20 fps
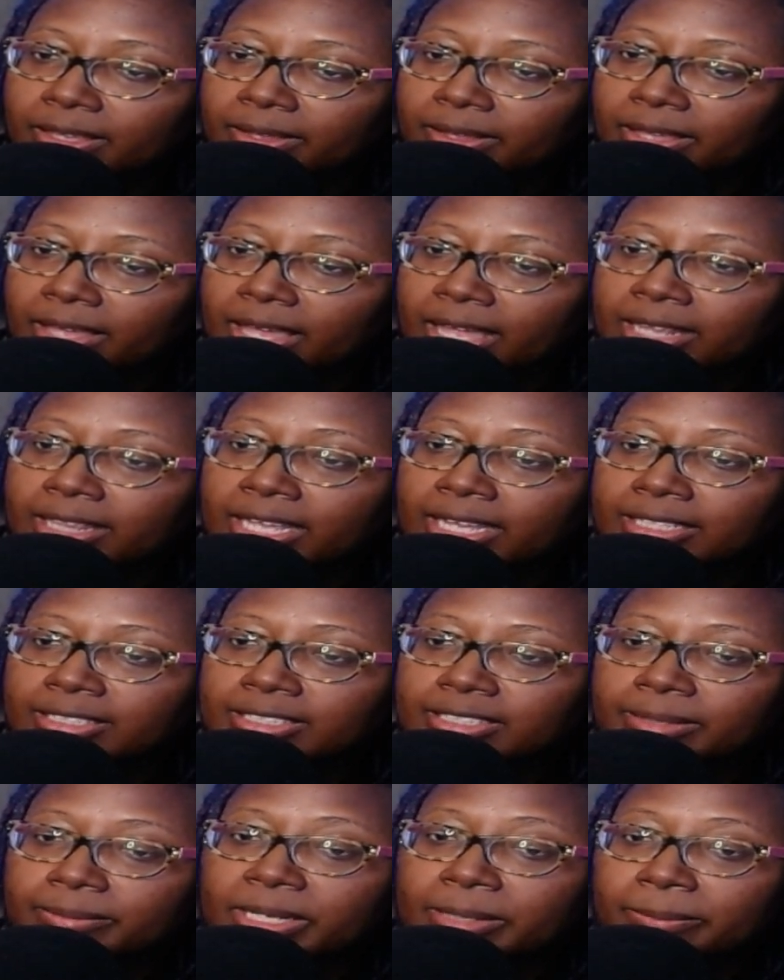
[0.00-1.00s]
And
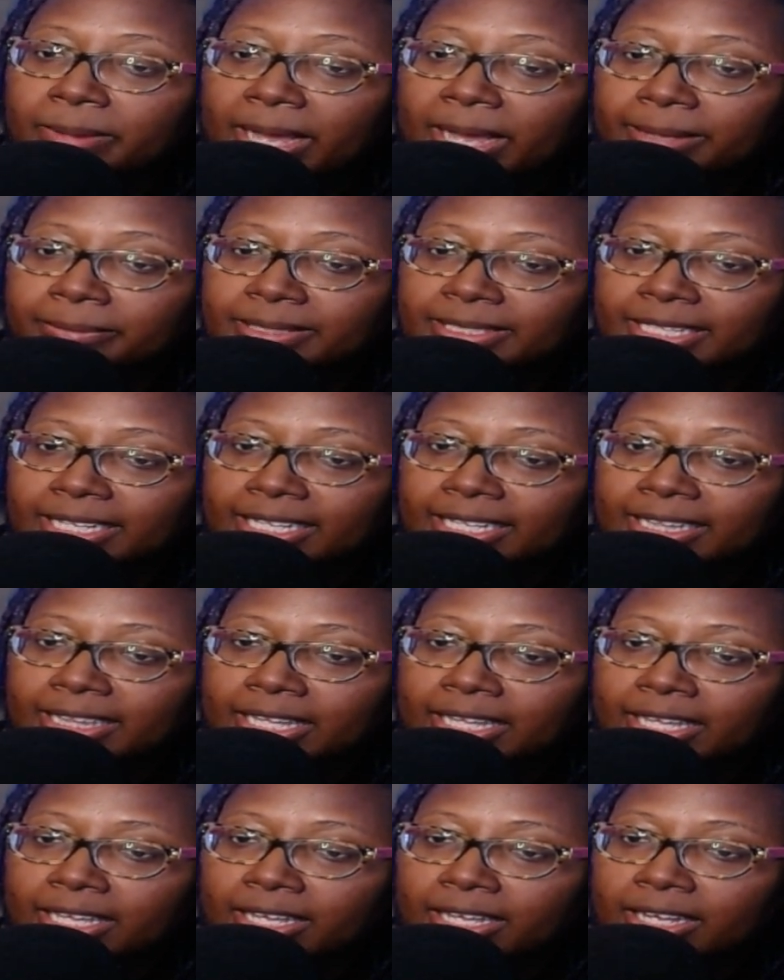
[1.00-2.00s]
then somebody pipes
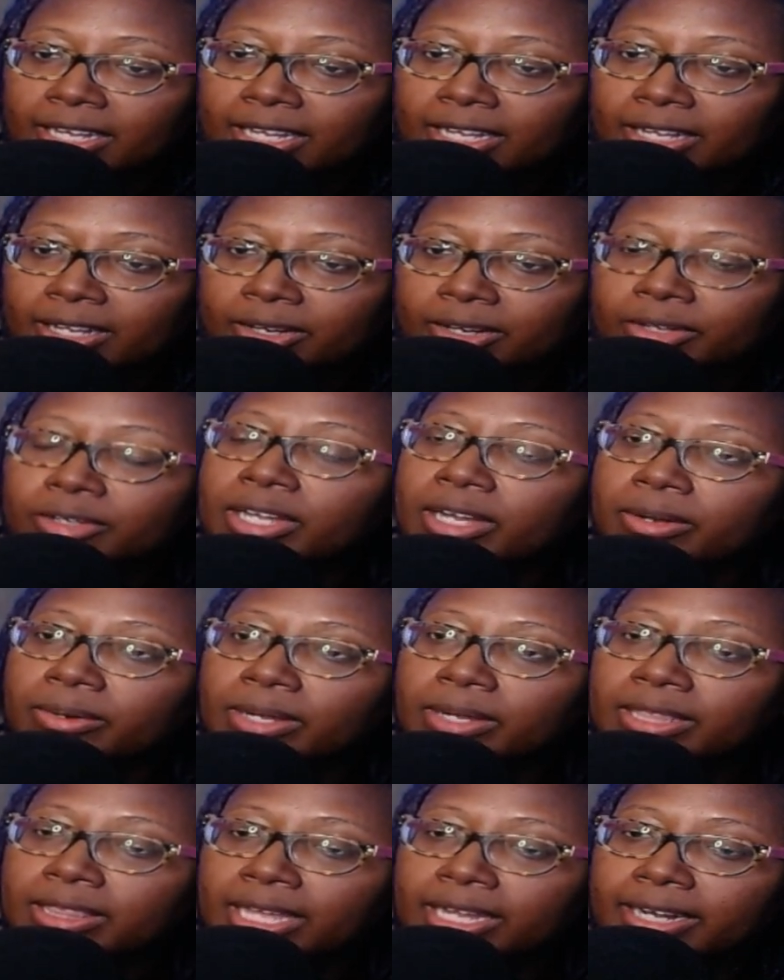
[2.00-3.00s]
in, or
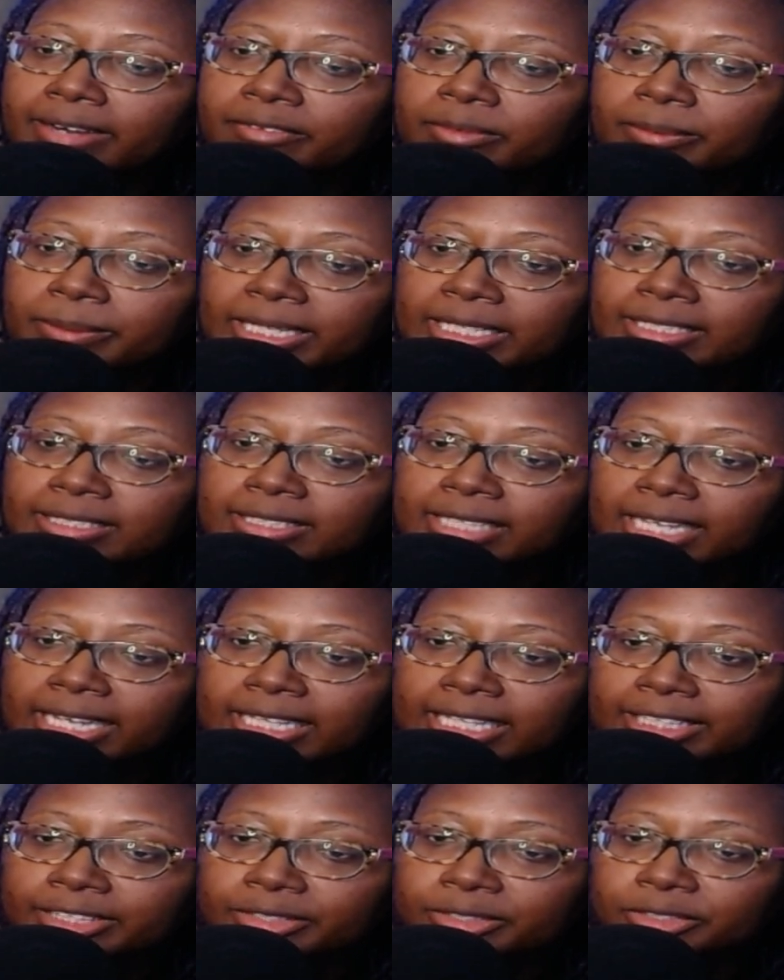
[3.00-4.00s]
no, and that everybody's
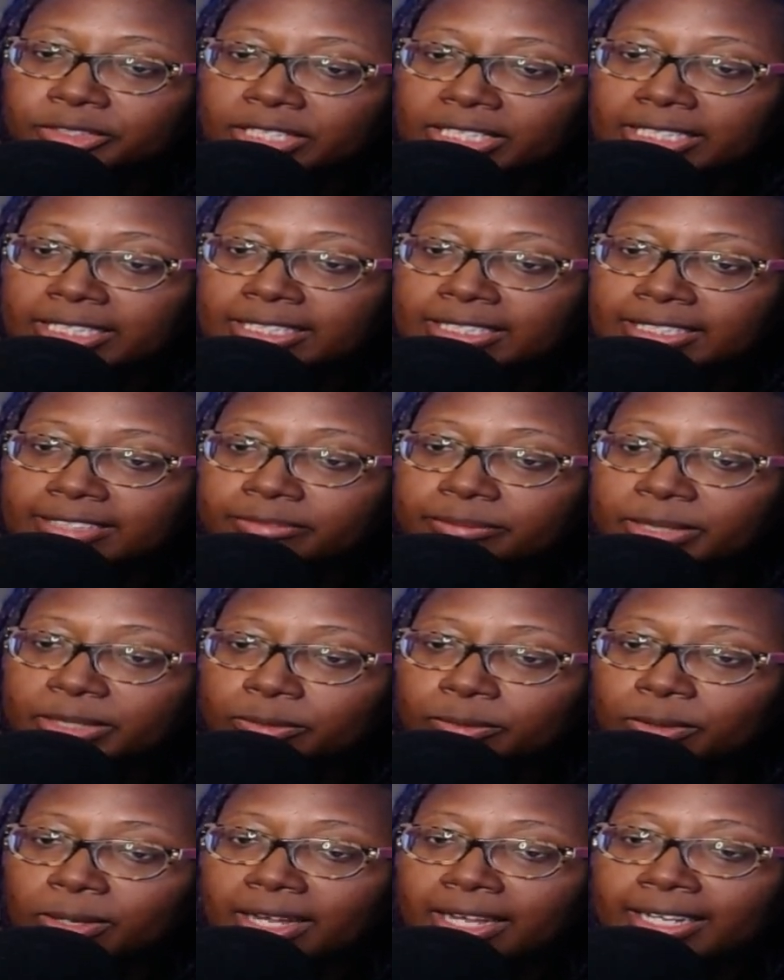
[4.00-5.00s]
saying that they're jealous of
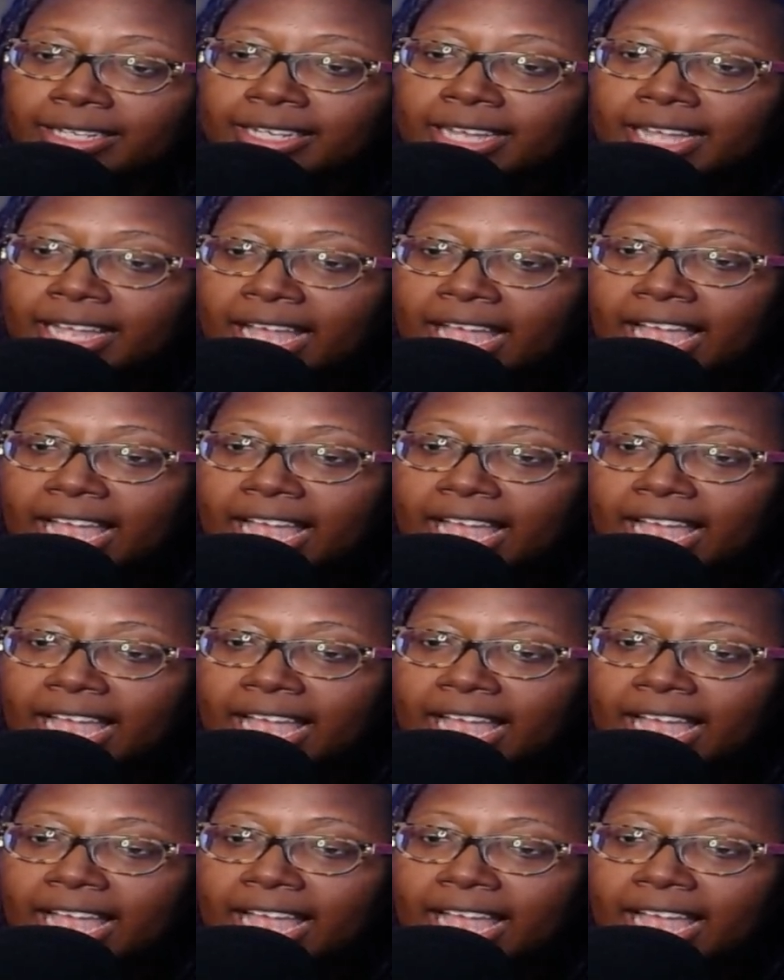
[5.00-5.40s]
Minwon.